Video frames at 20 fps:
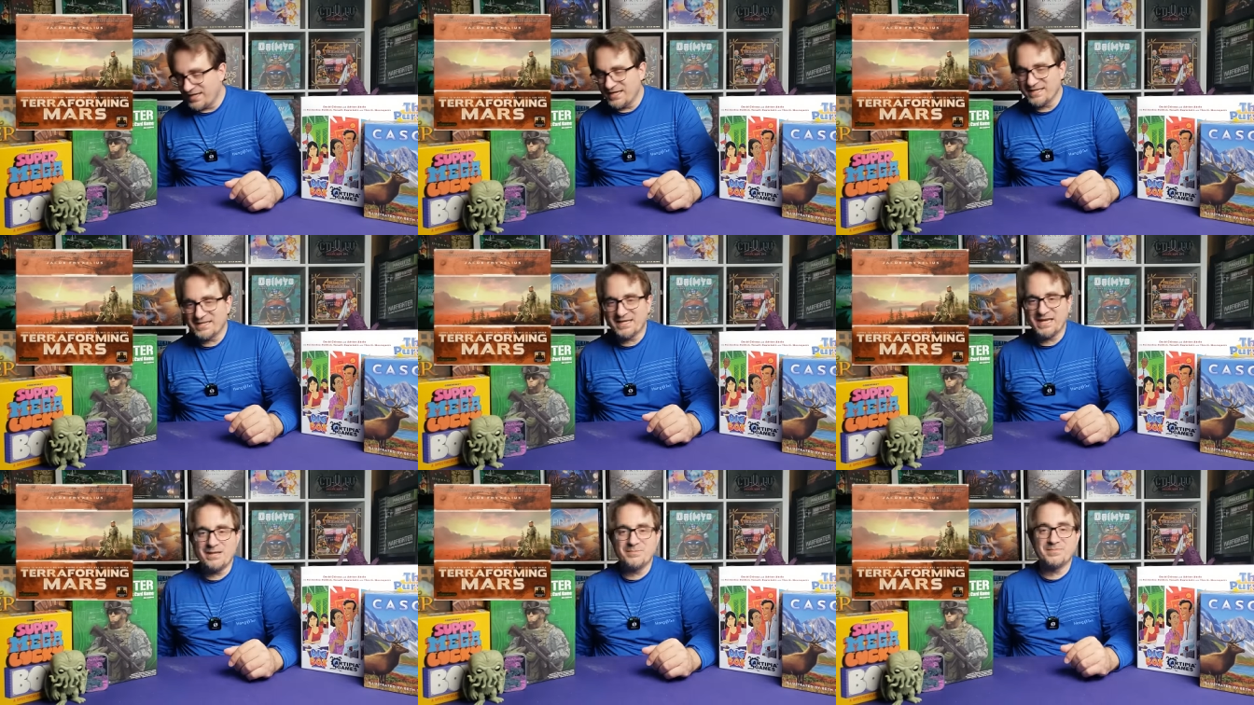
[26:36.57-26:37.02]
a
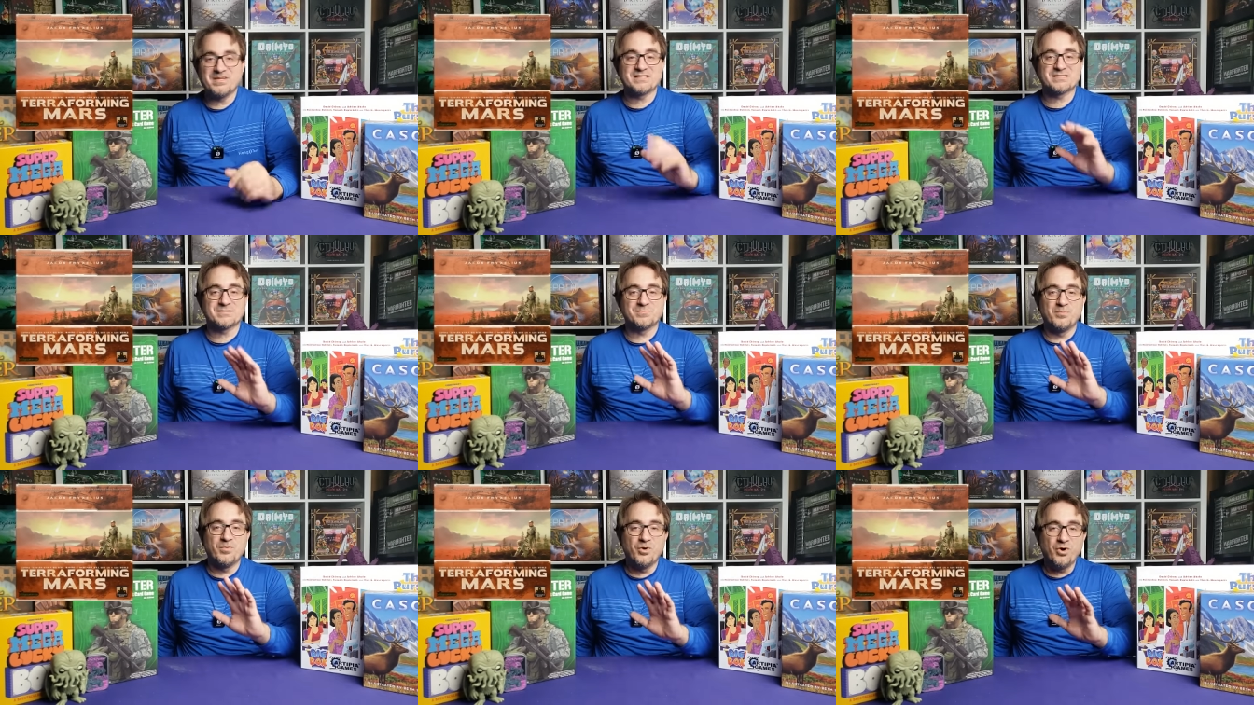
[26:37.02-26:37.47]
game
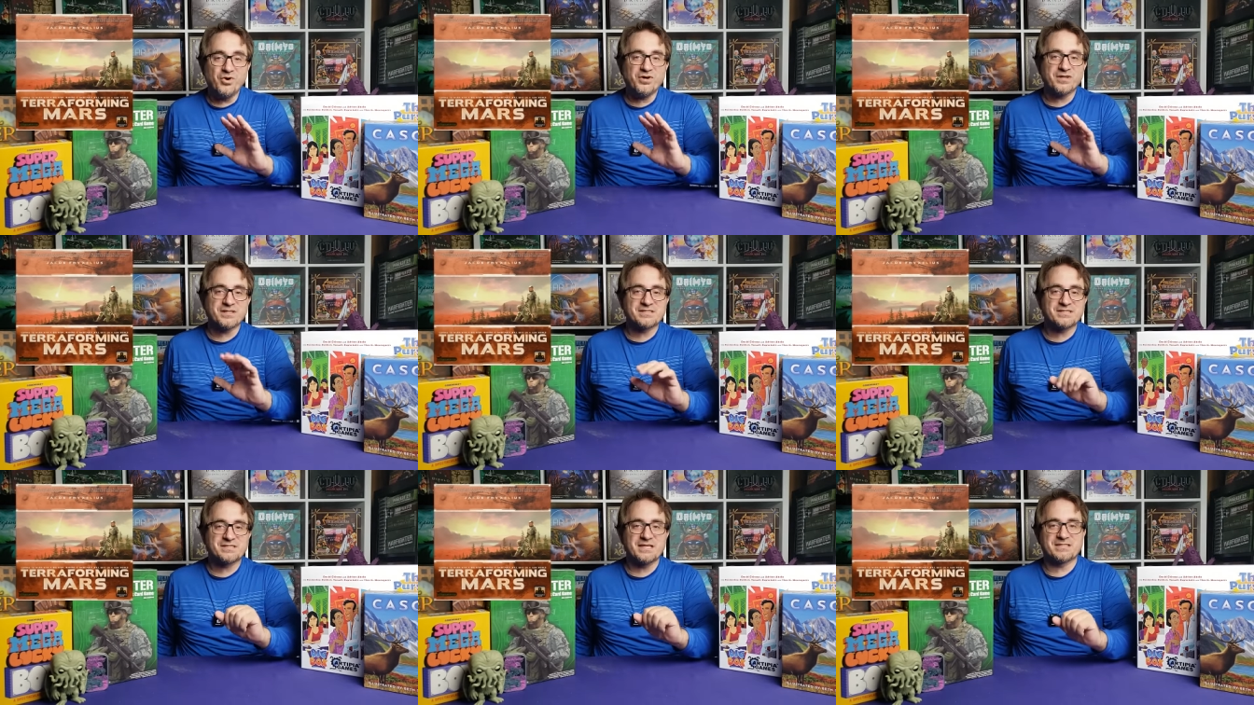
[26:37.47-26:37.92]
that's more
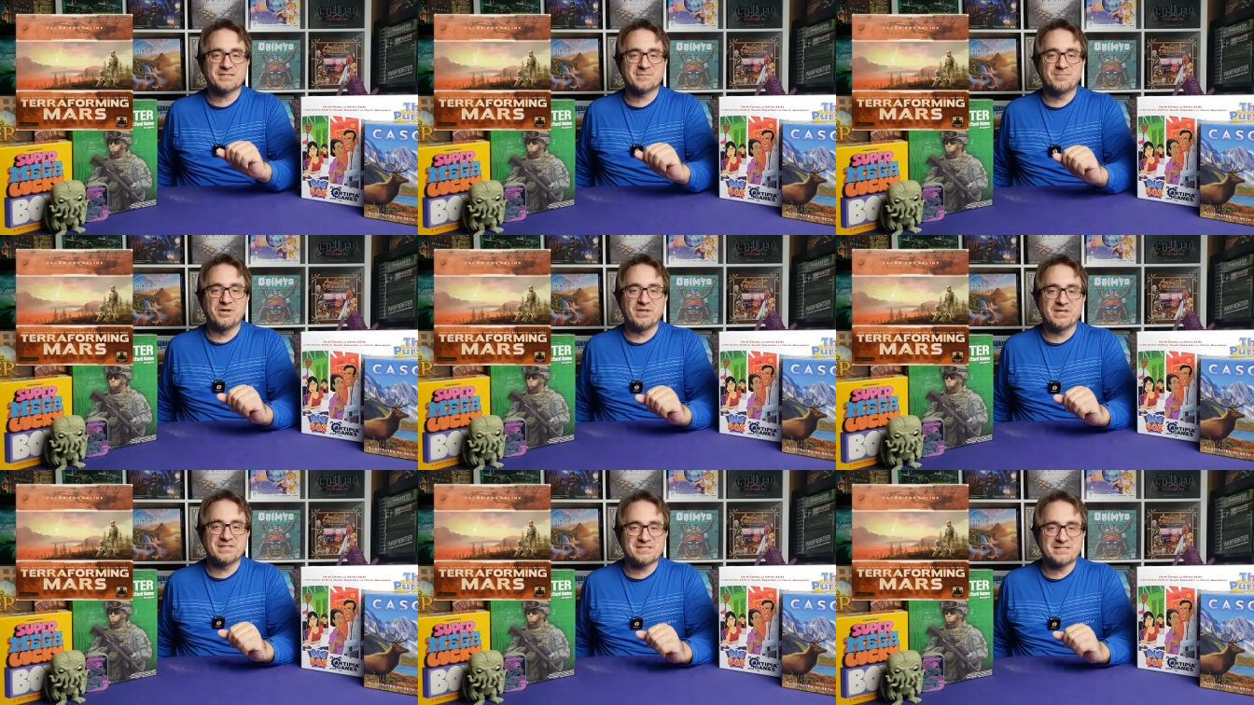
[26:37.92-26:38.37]

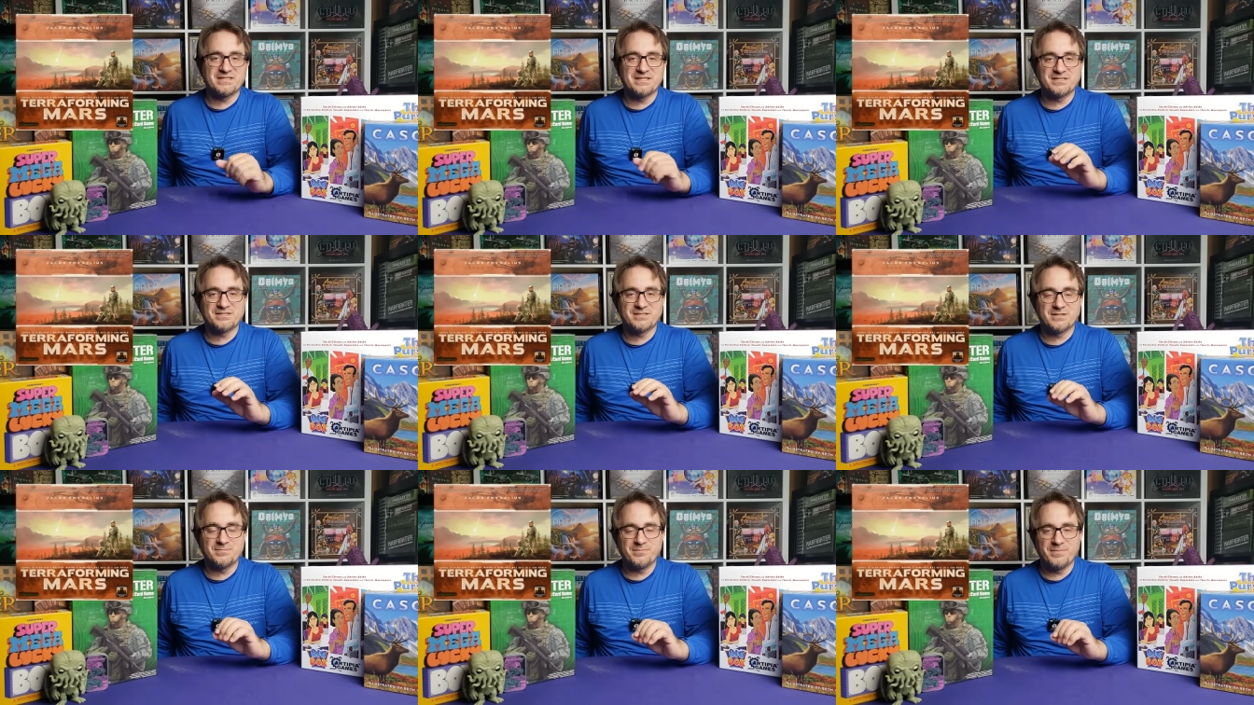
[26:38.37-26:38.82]
accessible as an
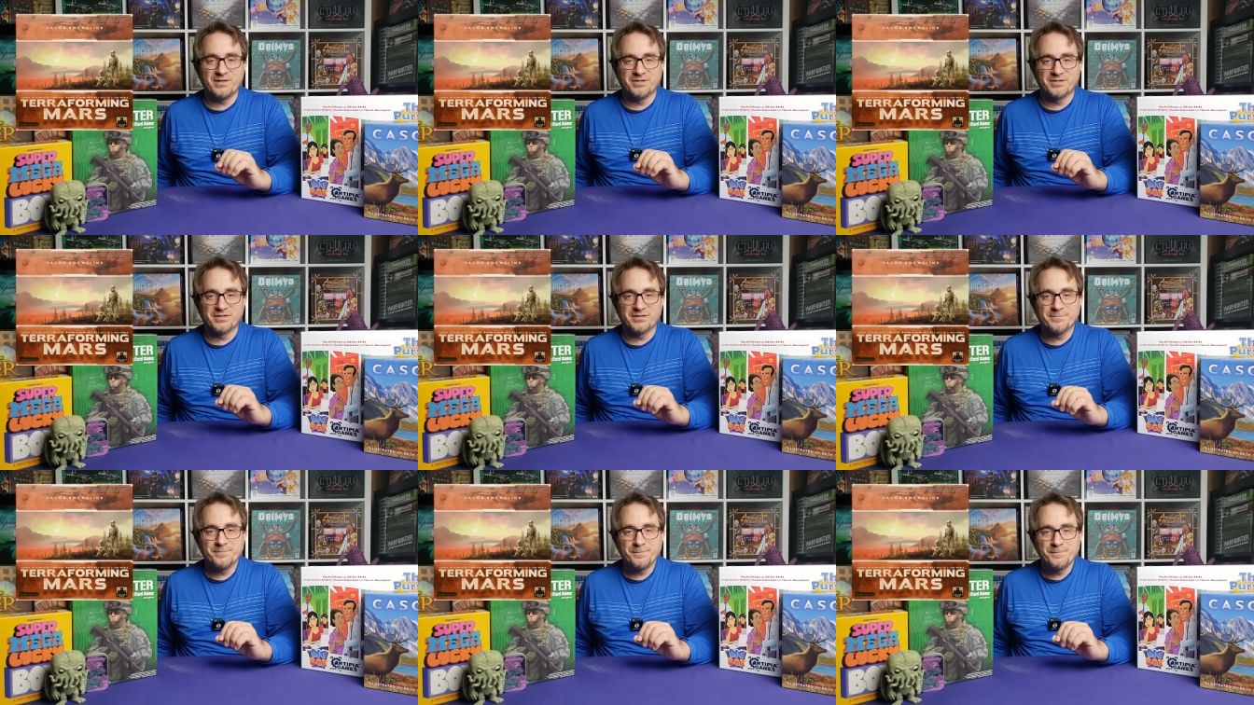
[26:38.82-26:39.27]
engine
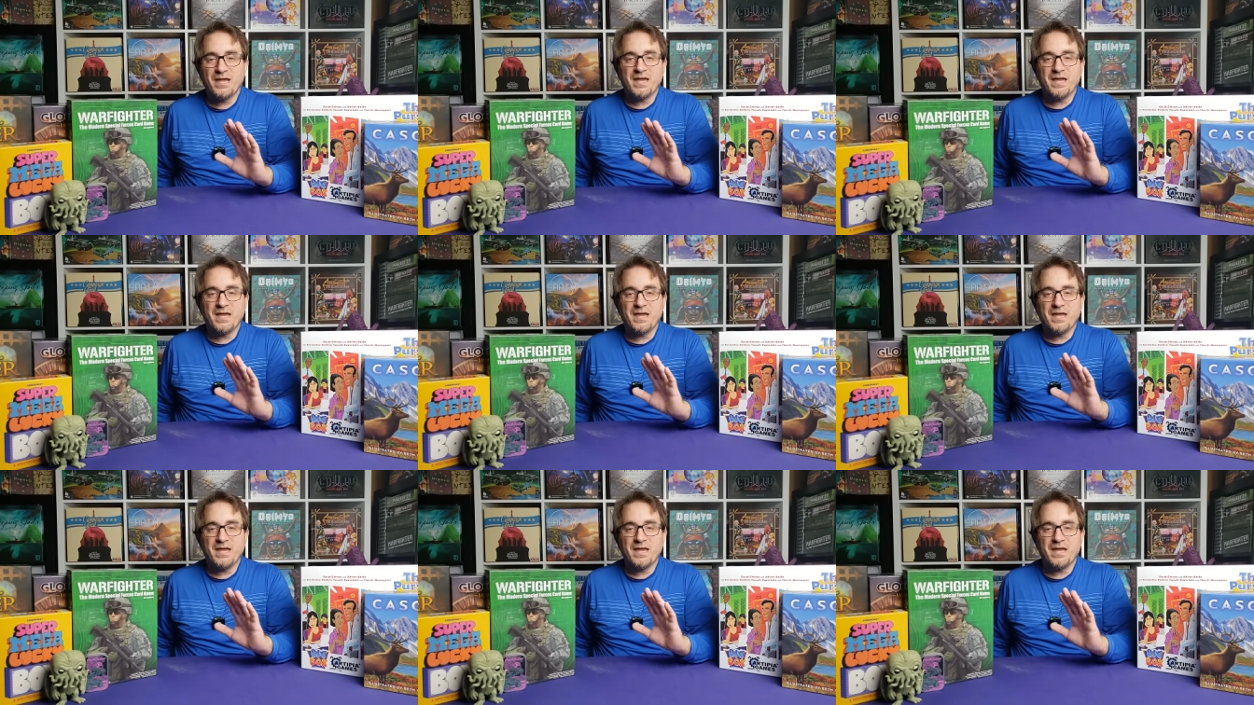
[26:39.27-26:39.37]
builder